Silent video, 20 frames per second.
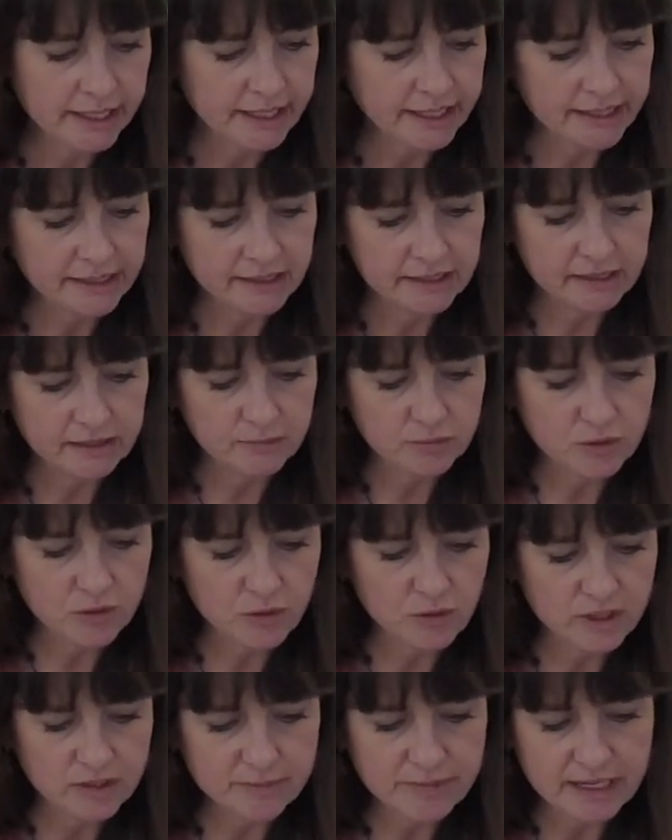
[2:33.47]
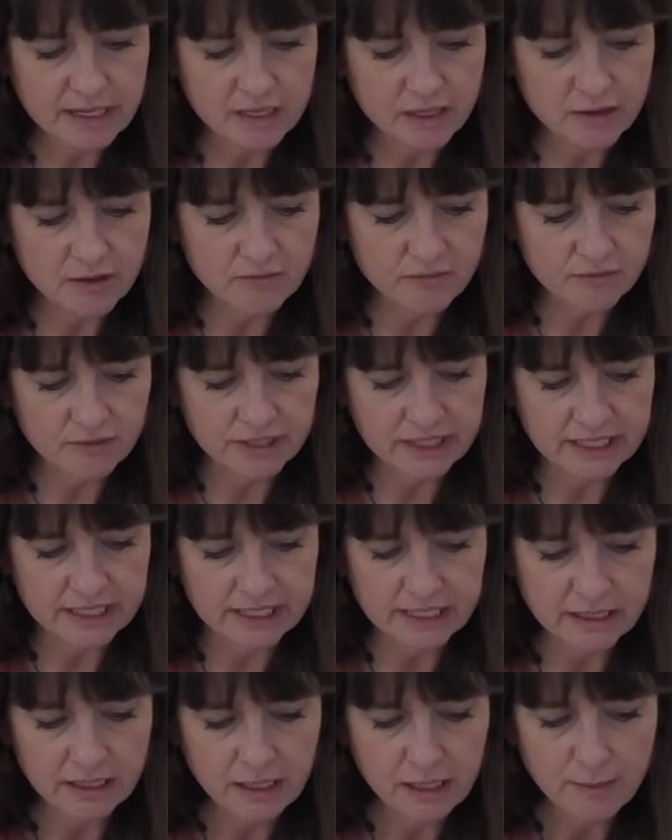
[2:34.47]
and I'm going back over
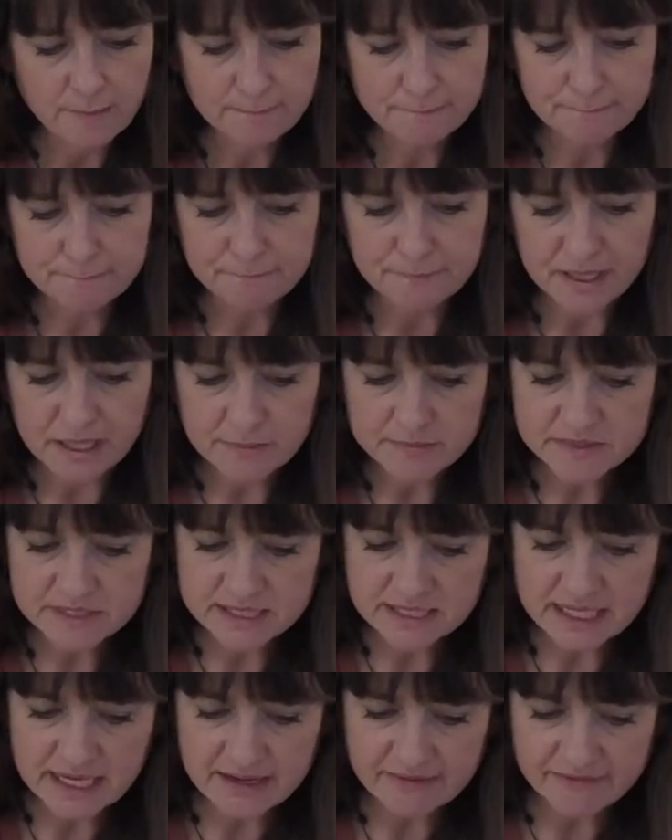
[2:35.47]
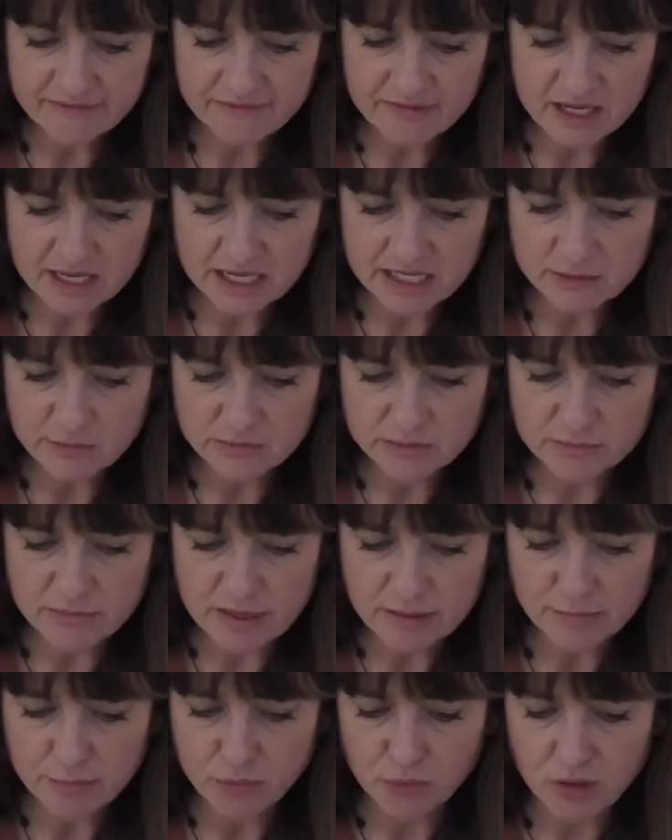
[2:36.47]
any bumps that I find with
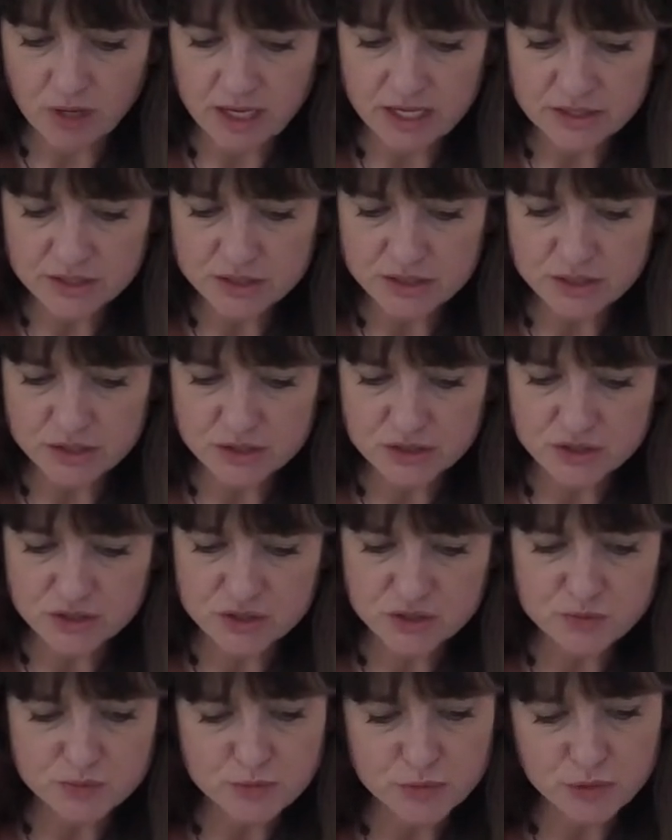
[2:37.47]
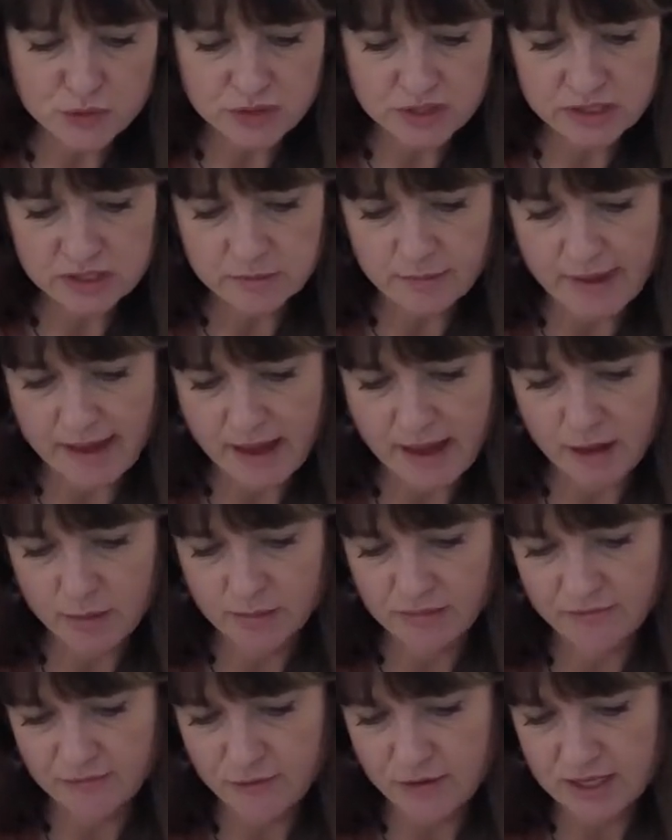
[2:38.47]
my brush and just smoothing them out
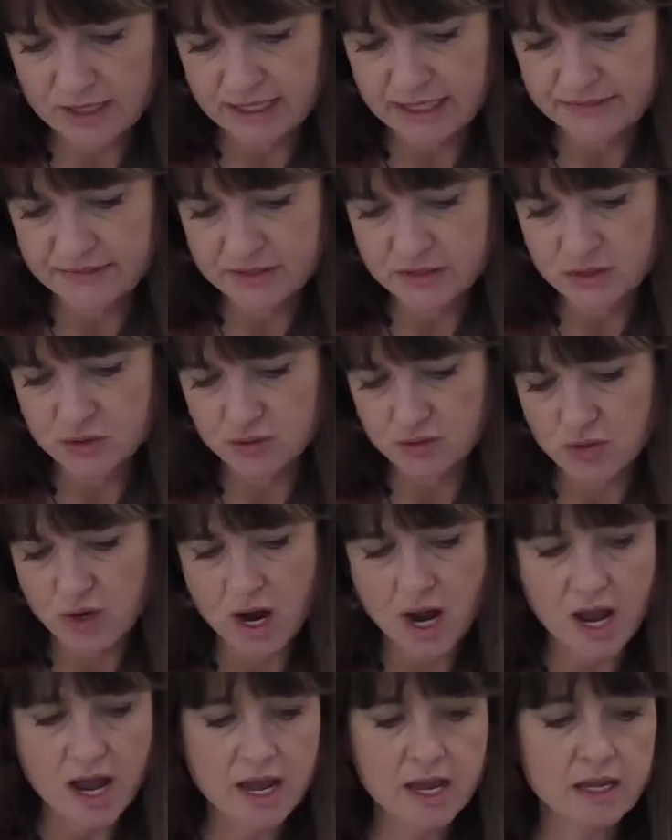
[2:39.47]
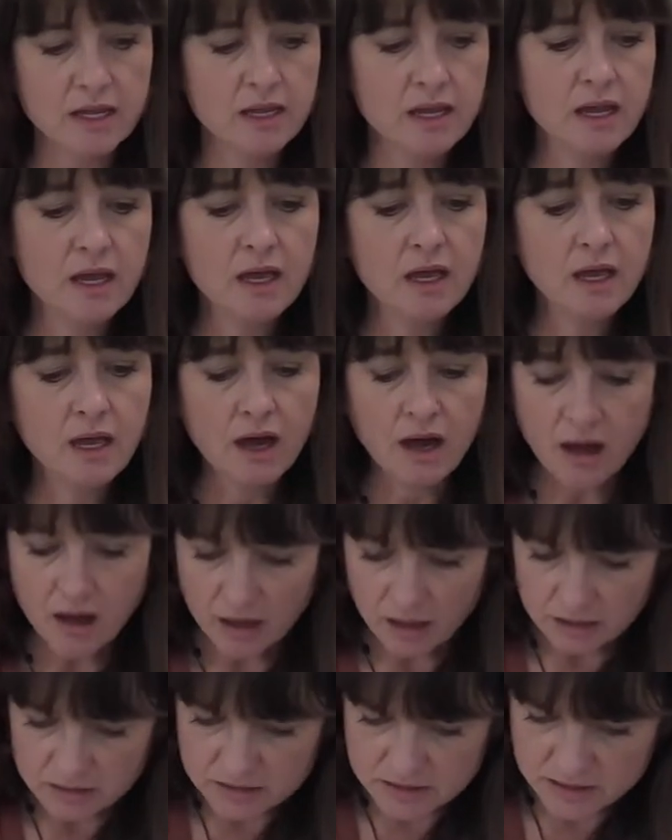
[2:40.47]
before I let this dry.
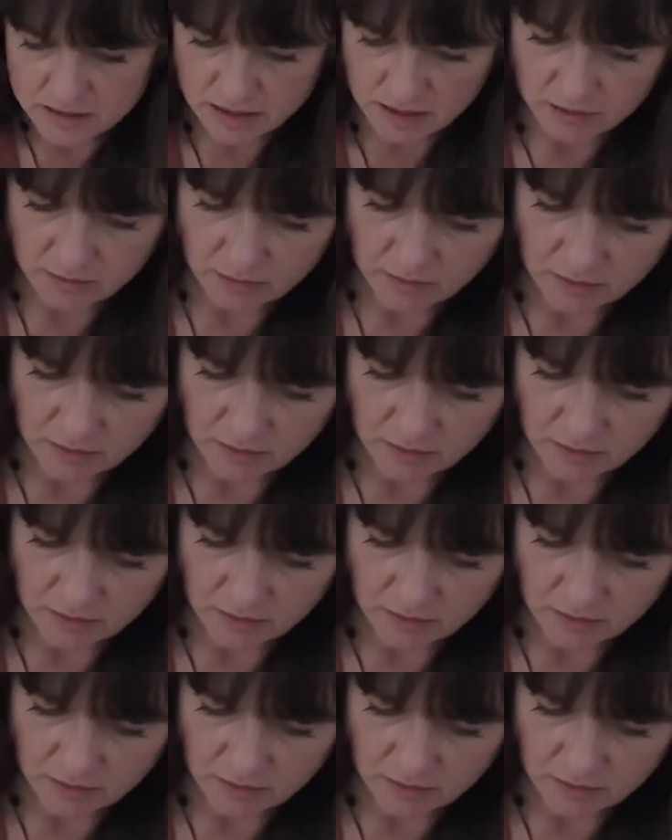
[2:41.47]
Also,